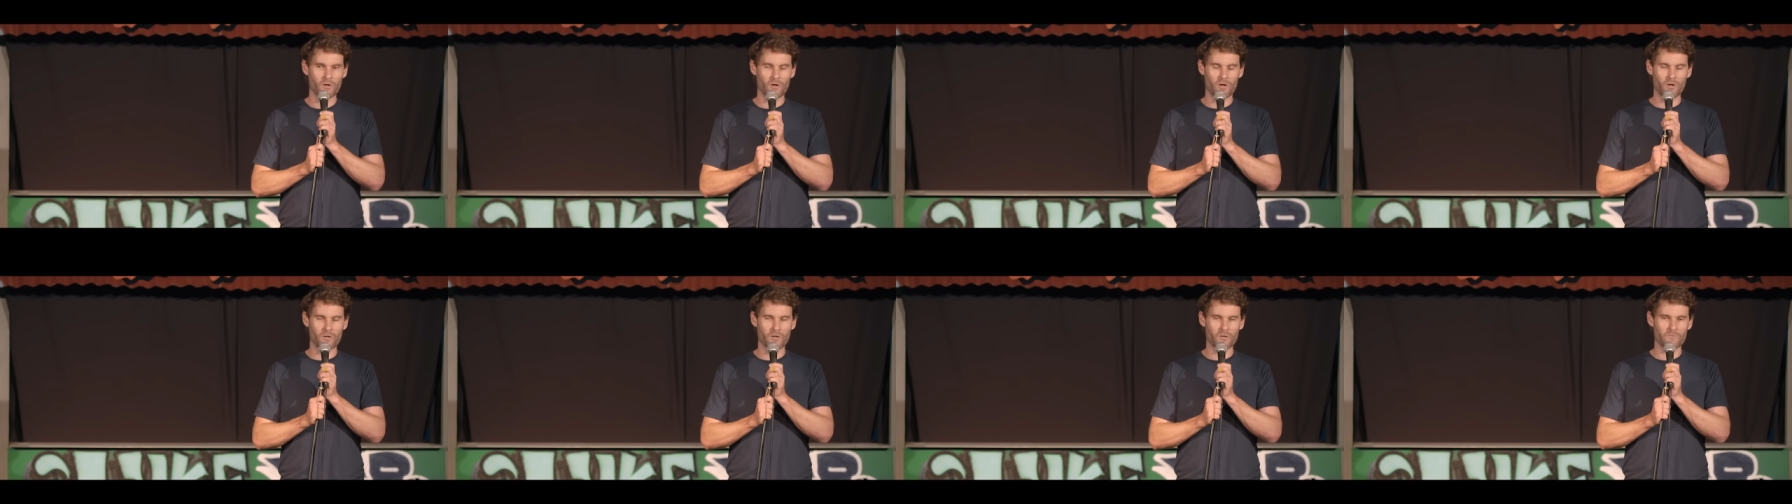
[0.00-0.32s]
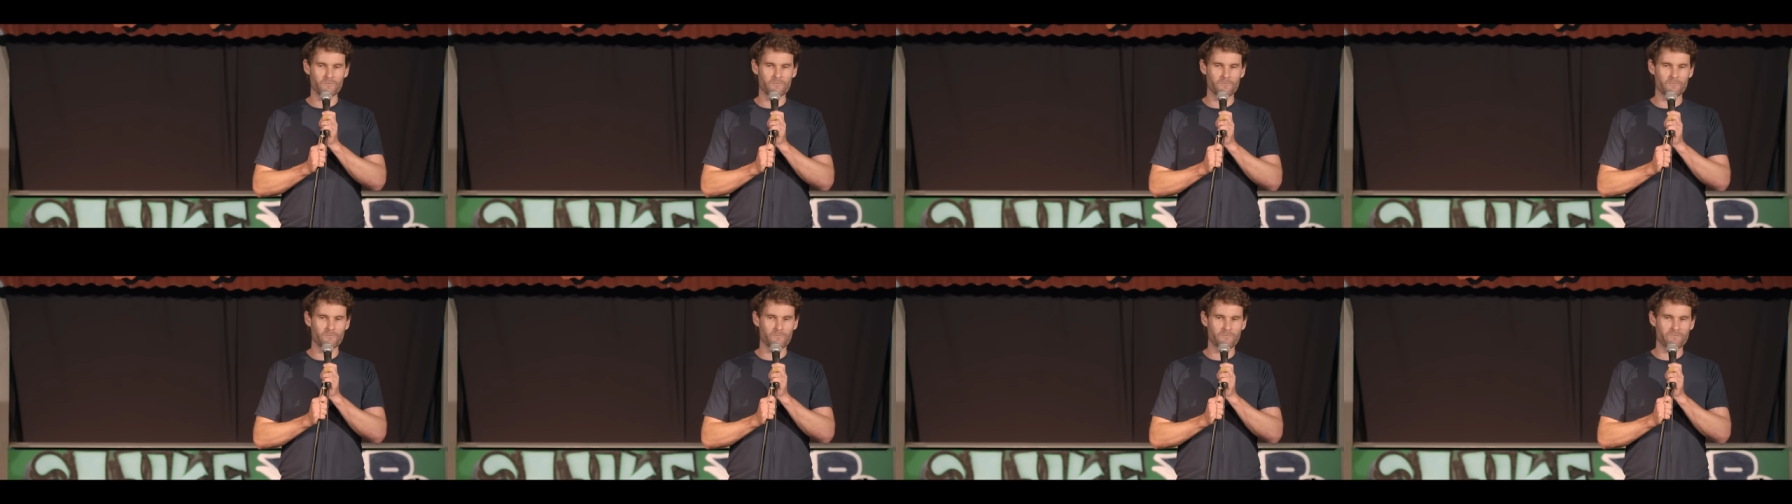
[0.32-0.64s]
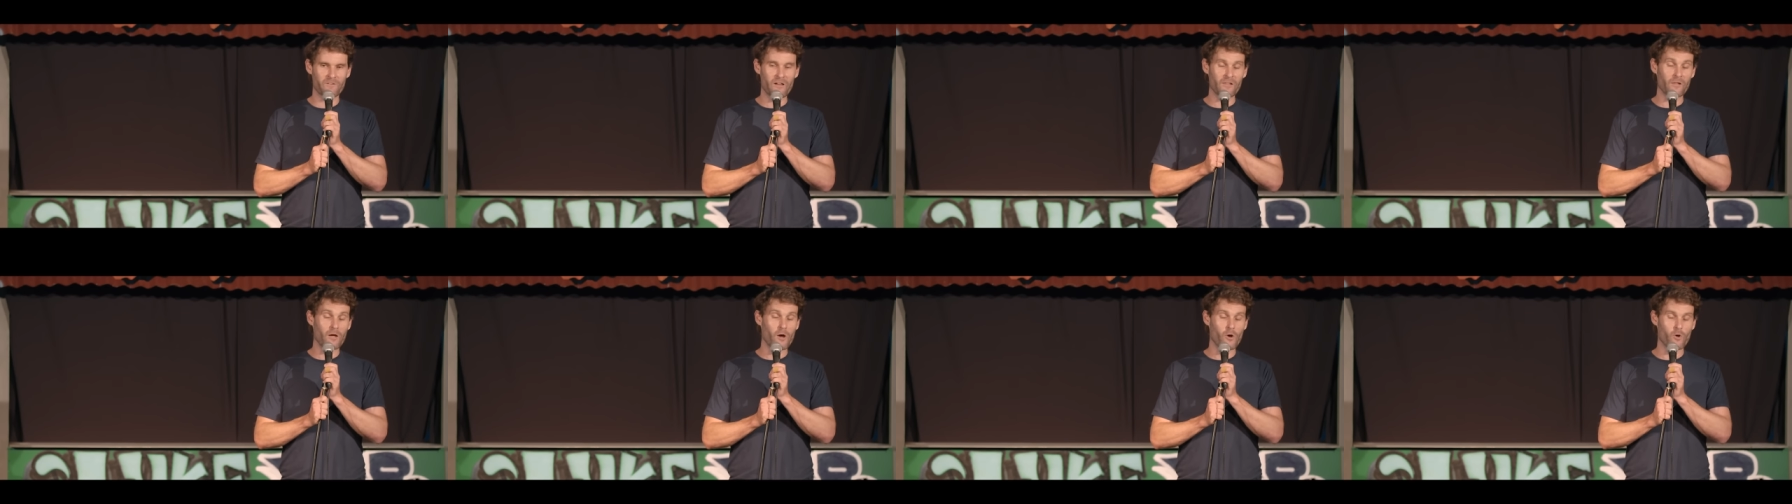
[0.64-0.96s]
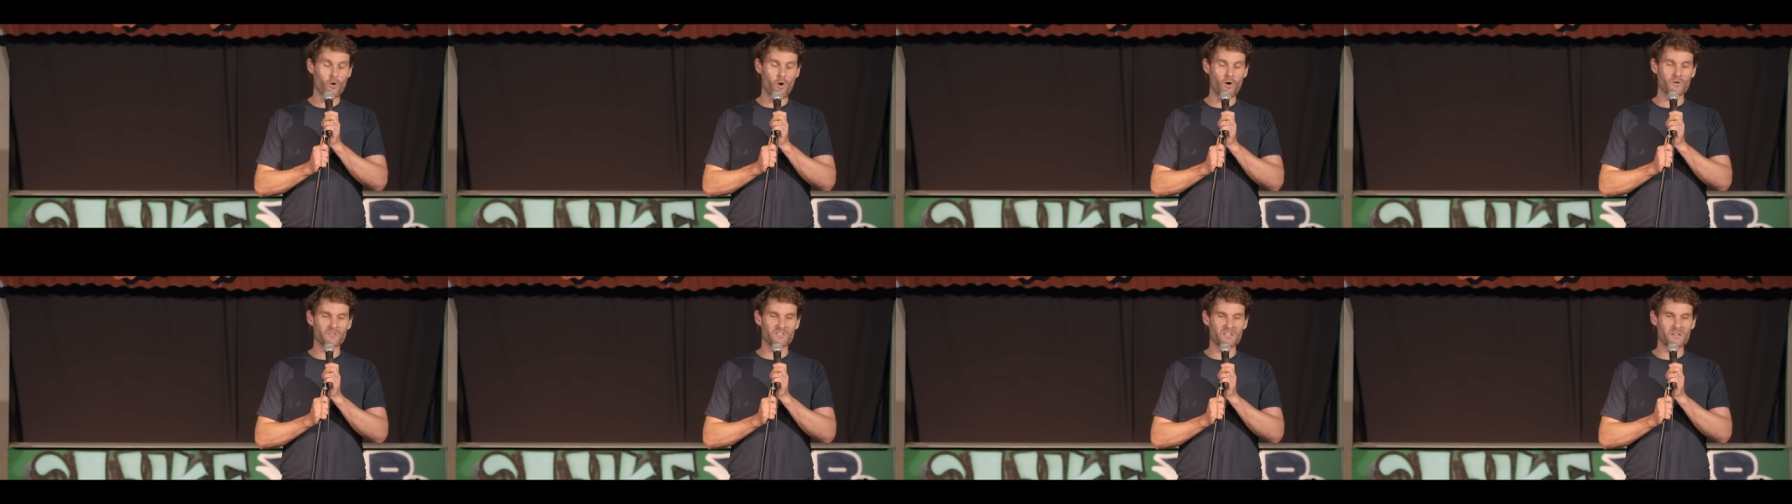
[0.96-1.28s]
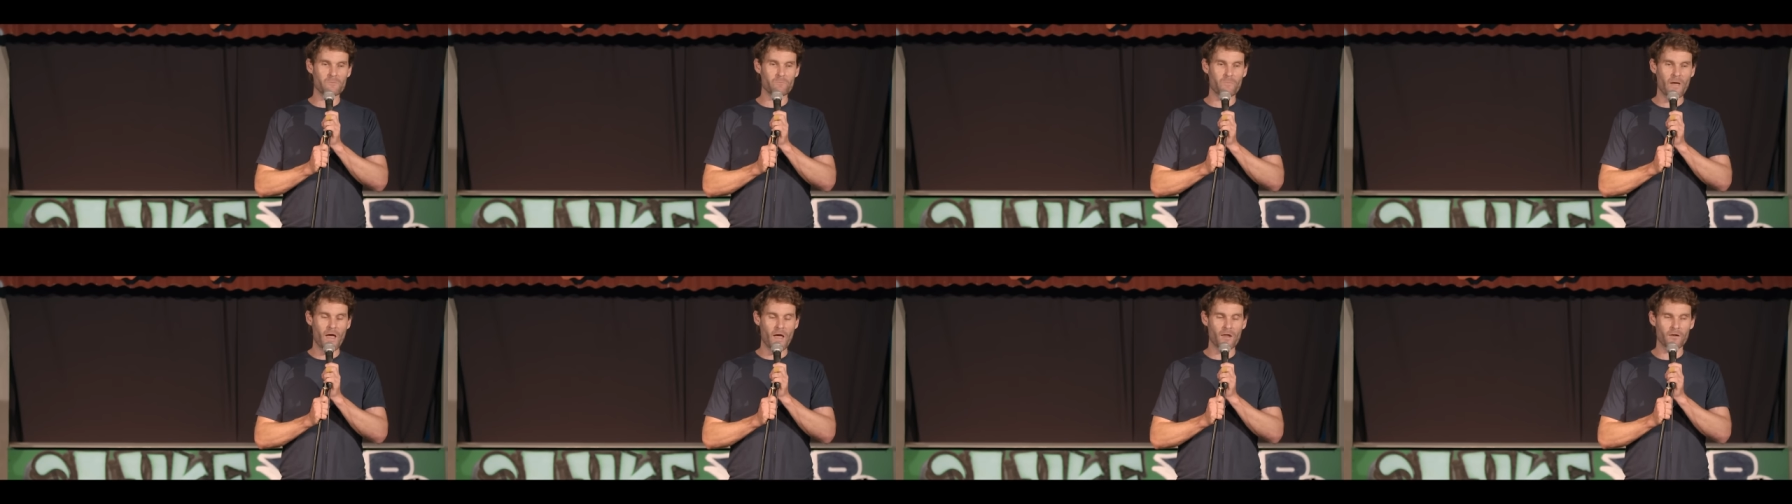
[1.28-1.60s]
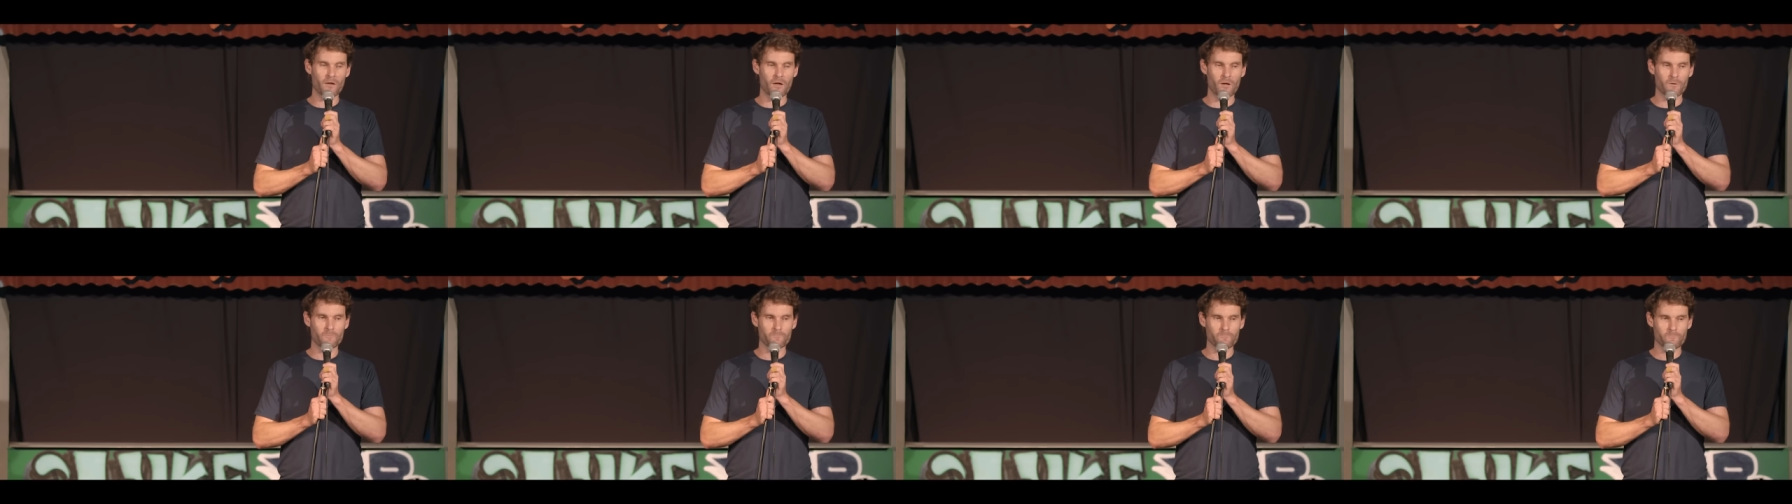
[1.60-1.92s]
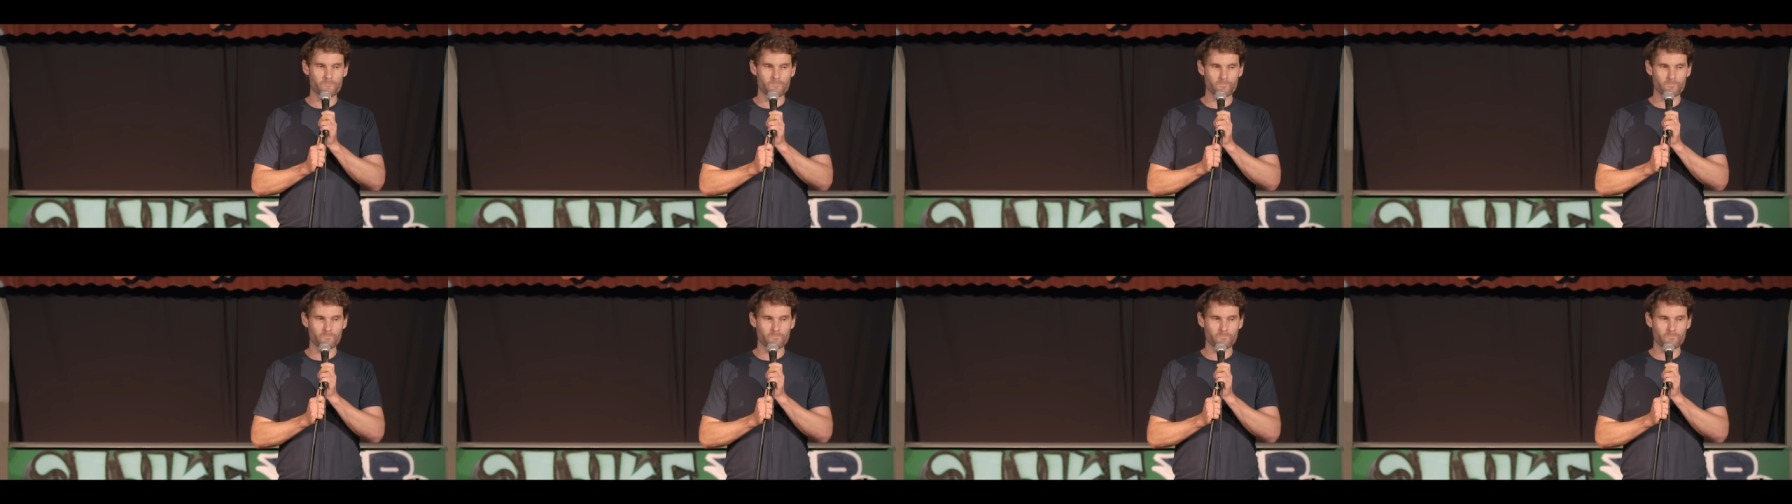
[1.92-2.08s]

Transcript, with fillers: on a fellow Aussie battler.